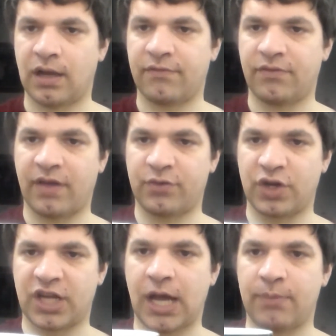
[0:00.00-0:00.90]
I've got a
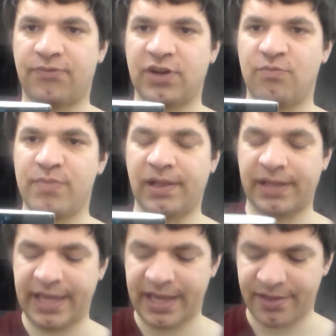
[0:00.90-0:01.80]
cupful of milk
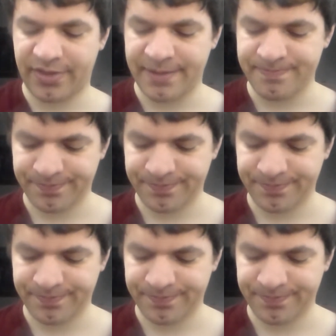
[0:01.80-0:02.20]
here then,